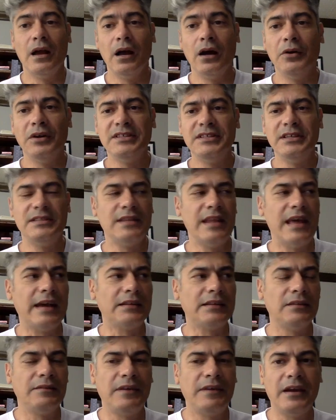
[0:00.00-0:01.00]
Oh, it is an
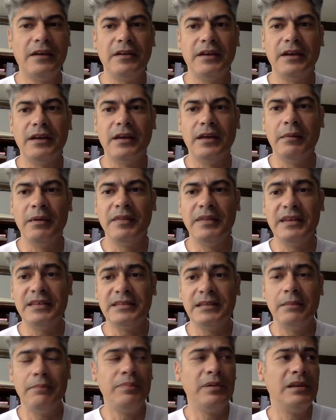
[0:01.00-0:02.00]
active area. I mean,
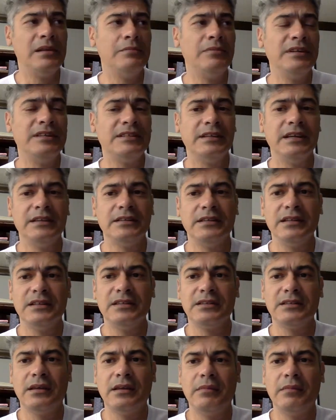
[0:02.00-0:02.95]
there's some preliminary data that's